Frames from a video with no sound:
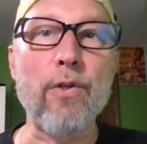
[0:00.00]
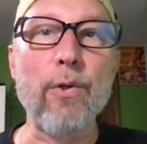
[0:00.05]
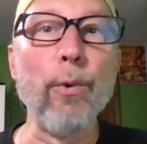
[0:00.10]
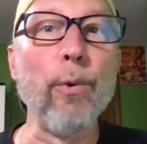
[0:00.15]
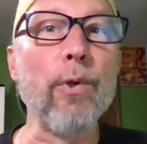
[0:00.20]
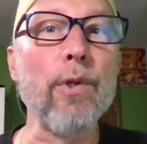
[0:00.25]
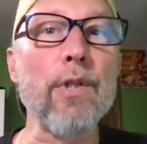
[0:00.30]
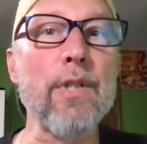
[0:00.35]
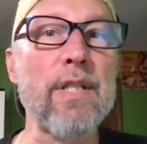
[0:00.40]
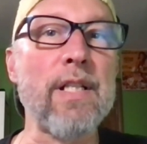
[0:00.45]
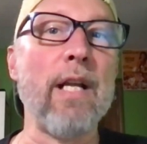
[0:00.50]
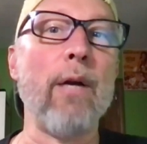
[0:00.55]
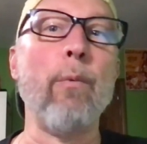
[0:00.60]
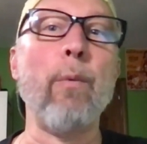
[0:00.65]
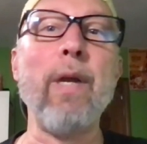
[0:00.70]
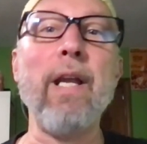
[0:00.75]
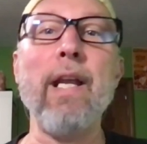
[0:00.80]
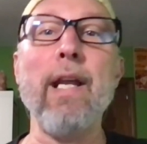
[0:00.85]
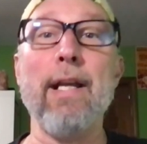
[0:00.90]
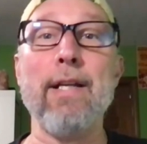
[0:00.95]
tools that
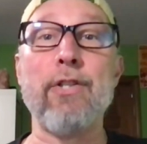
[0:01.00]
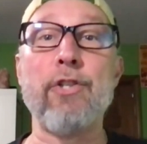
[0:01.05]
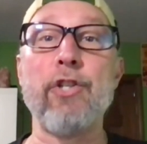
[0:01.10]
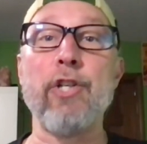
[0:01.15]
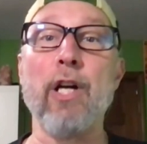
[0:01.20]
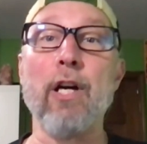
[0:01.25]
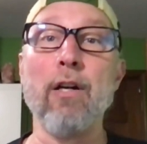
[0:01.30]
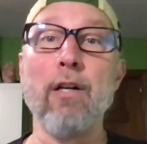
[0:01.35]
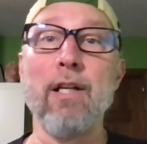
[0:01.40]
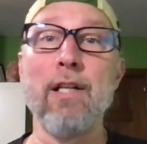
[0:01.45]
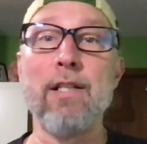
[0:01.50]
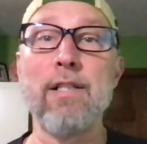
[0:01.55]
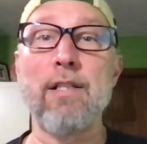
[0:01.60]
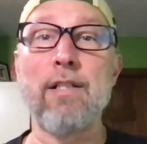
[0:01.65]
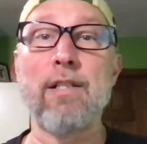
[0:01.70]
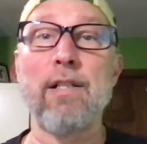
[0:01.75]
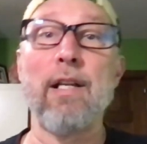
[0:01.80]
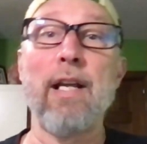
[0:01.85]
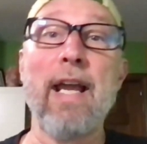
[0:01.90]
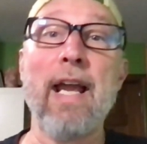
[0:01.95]
we as
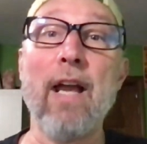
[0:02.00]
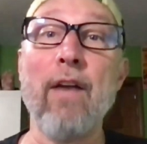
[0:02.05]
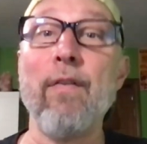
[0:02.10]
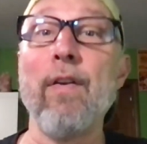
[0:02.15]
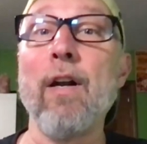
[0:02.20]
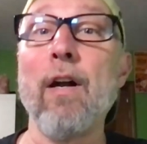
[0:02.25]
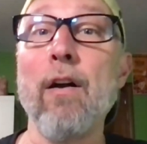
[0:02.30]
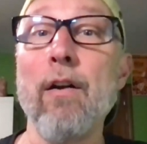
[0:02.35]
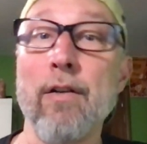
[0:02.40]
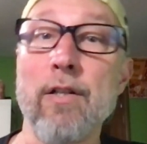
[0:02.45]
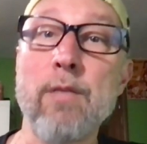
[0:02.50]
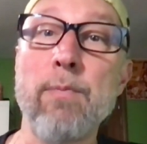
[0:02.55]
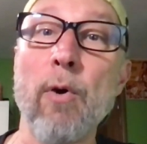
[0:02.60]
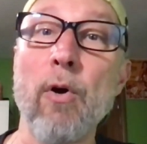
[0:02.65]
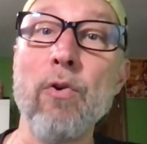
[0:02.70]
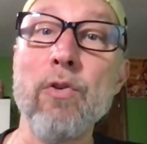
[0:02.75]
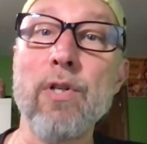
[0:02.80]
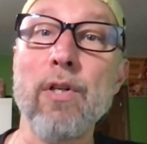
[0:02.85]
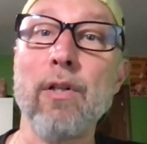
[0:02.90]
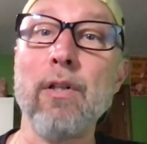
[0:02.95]
chartists have at our
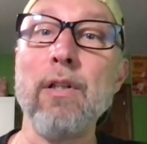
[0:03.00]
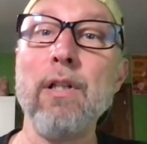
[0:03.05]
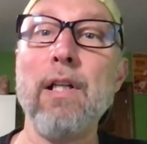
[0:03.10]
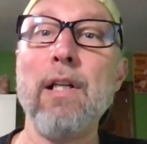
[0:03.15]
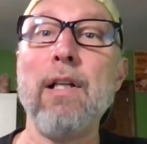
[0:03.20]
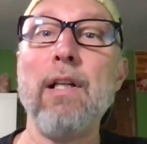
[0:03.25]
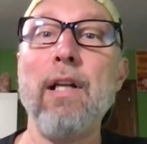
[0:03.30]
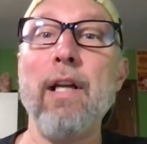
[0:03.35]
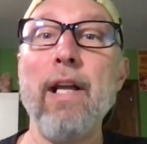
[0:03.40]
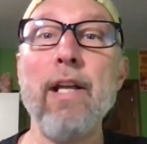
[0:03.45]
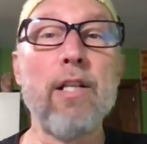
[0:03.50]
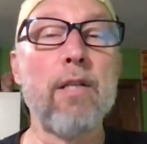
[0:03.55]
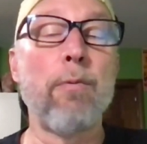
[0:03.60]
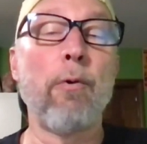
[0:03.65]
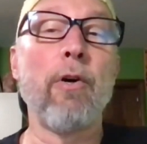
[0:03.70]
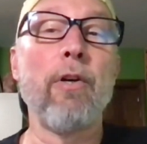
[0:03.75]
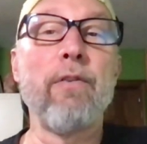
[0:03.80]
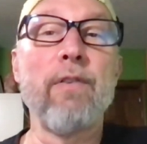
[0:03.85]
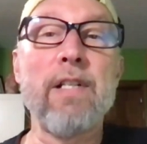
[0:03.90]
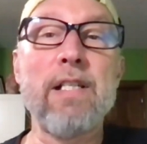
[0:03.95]
disposal is
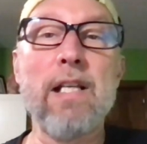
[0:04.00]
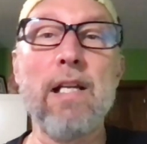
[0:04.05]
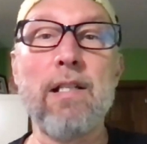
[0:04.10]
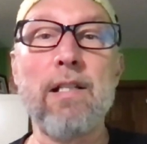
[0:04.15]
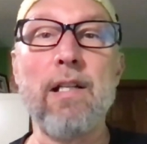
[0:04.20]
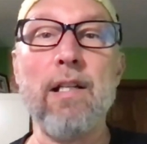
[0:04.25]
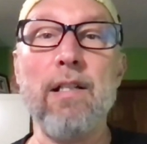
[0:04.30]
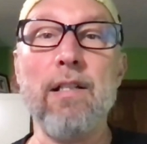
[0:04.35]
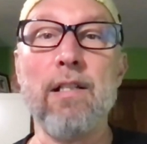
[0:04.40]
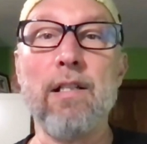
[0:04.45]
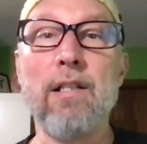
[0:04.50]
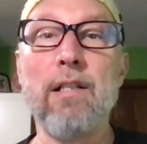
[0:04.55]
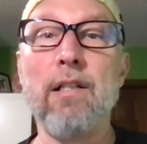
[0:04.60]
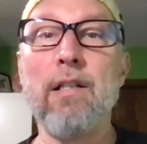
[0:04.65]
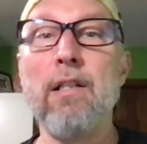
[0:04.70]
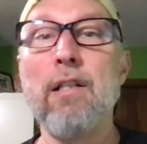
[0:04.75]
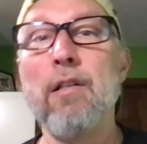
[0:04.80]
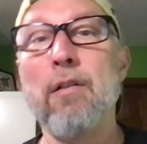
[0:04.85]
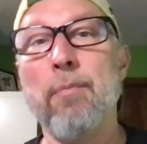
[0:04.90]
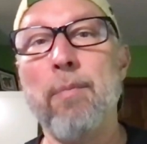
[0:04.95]
support and resistance.
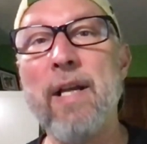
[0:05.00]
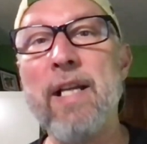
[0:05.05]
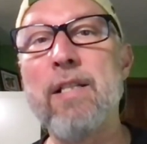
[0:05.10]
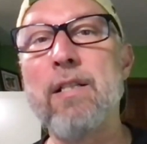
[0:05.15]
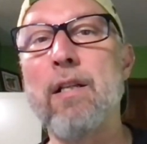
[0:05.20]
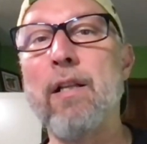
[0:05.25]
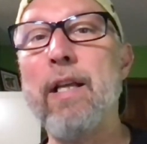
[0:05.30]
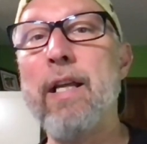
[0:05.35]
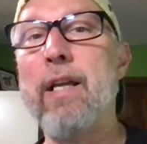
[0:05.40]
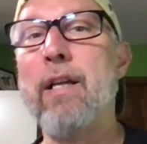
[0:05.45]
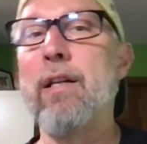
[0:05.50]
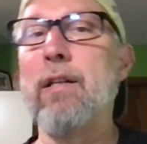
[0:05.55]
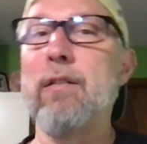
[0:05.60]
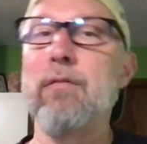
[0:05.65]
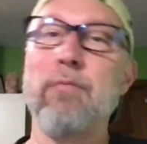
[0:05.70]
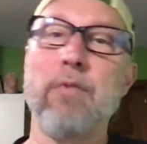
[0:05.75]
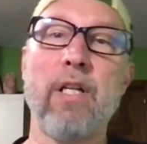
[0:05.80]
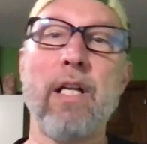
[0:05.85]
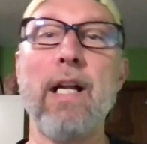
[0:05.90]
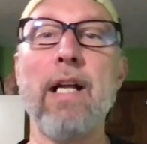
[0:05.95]
Basically,
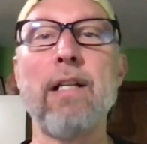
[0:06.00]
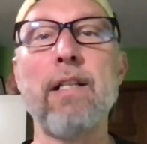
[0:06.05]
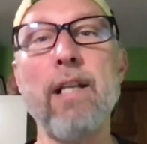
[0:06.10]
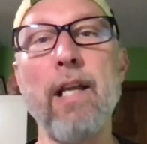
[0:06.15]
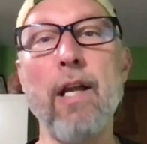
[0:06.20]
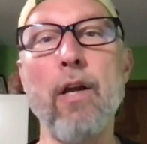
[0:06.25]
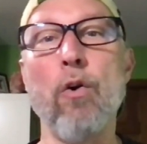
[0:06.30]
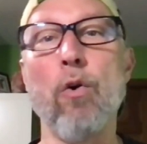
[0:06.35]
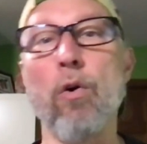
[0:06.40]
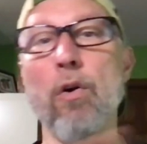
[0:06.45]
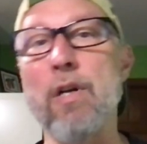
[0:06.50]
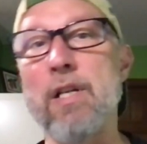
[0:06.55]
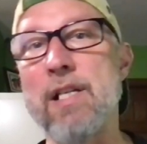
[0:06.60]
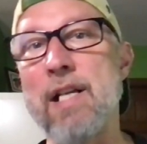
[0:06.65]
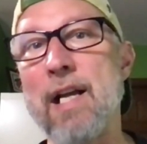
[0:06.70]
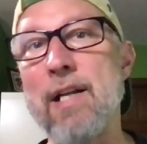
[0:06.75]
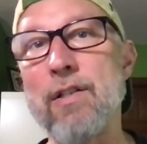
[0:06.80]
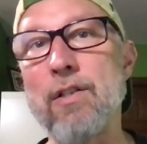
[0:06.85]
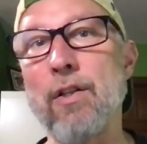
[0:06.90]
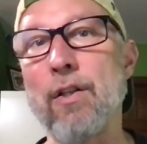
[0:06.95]
connecting
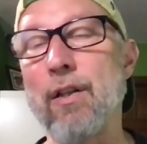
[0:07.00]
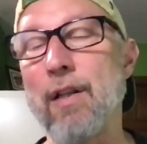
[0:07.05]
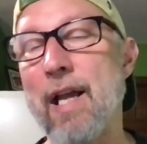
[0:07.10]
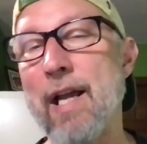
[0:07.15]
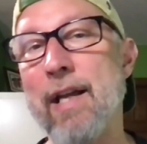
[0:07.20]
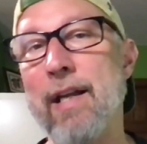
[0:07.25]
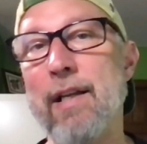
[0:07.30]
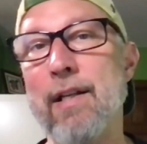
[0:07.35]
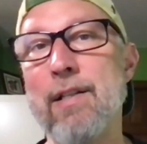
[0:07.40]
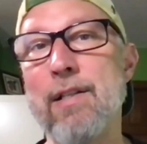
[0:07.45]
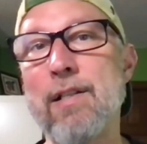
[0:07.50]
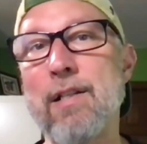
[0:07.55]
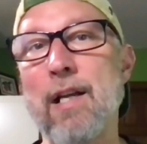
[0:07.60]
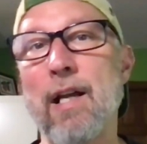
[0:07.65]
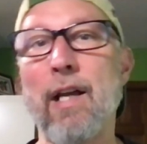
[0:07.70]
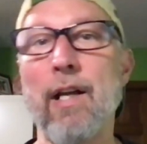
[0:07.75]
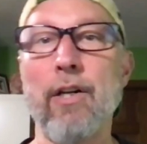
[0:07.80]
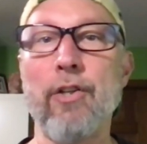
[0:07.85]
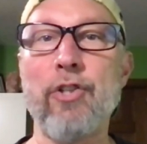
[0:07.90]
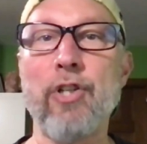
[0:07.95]
horizontal lines
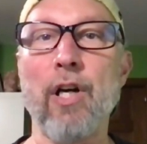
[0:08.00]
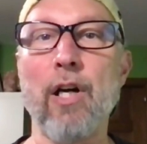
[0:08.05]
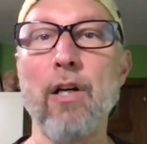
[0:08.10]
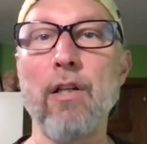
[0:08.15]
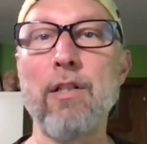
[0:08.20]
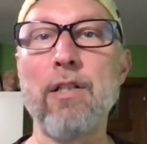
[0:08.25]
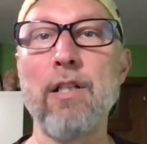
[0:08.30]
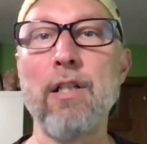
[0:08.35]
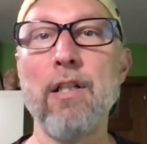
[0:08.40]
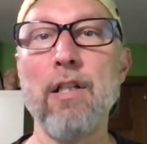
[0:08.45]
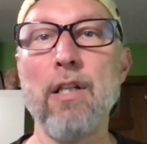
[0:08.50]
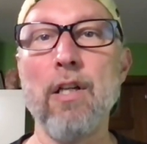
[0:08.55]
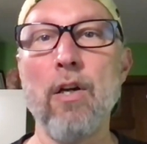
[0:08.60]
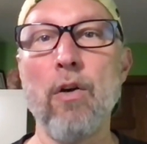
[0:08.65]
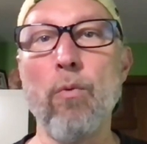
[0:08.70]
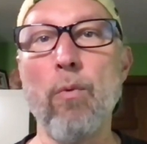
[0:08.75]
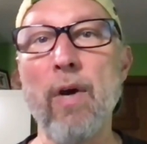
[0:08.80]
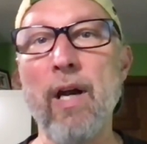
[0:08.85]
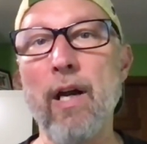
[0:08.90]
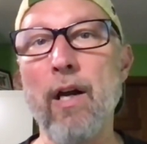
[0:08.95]
on a chart
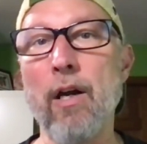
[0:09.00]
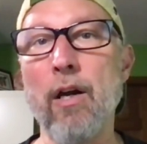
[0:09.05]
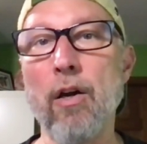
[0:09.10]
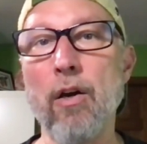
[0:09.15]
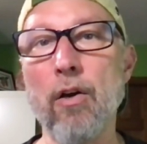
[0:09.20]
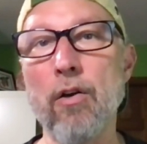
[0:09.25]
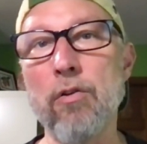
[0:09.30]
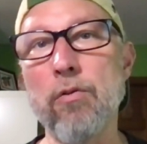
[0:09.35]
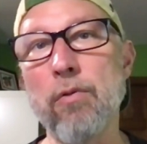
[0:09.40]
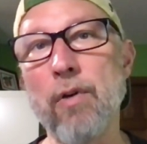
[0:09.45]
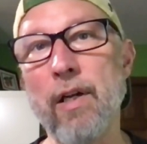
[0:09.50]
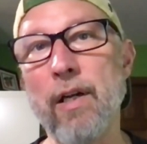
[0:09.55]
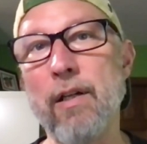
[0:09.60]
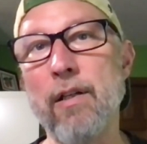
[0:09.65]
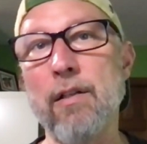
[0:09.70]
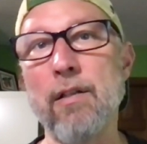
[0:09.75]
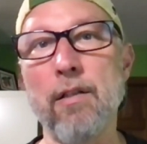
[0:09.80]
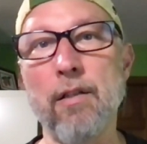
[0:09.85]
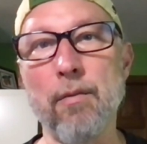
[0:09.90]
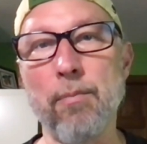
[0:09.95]
where
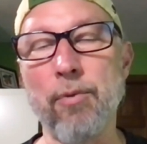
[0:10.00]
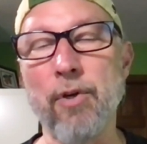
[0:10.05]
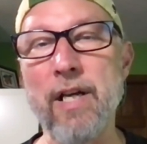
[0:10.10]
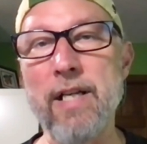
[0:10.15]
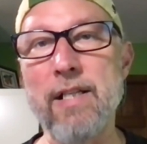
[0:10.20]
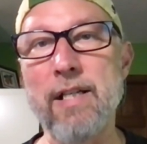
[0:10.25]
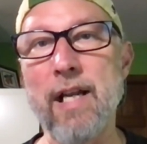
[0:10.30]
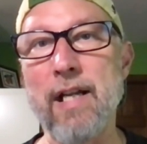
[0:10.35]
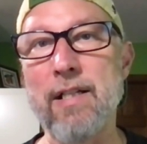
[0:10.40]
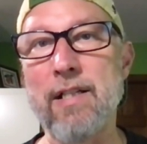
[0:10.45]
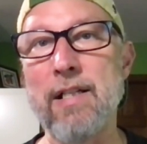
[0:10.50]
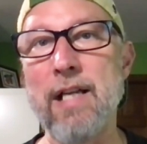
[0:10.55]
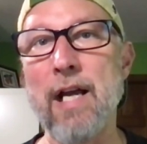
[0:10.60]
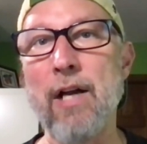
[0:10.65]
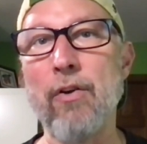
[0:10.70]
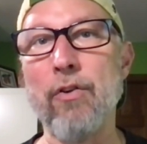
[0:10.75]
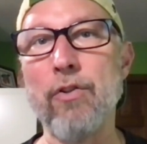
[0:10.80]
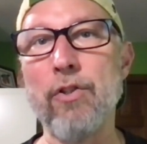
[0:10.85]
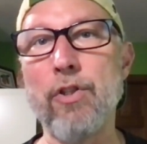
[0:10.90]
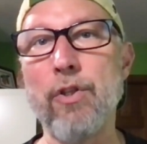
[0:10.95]
when the price gets
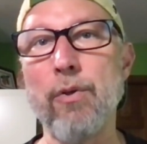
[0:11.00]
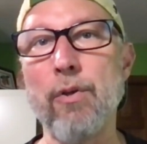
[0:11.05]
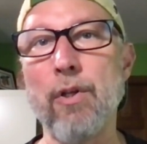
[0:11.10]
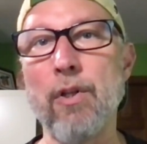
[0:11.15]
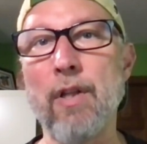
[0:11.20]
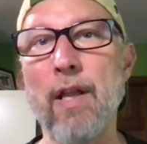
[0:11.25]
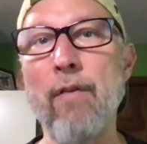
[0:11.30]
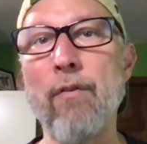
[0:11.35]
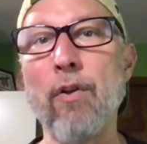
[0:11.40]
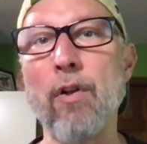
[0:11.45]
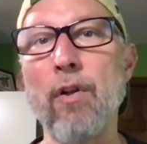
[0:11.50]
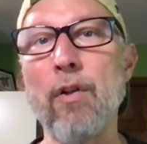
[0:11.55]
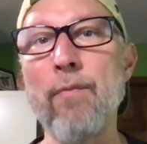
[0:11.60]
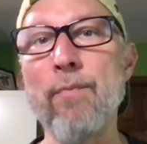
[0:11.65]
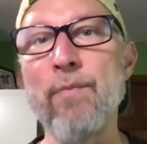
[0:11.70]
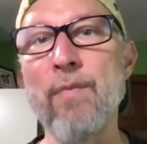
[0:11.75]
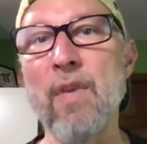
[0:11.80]
down to a level,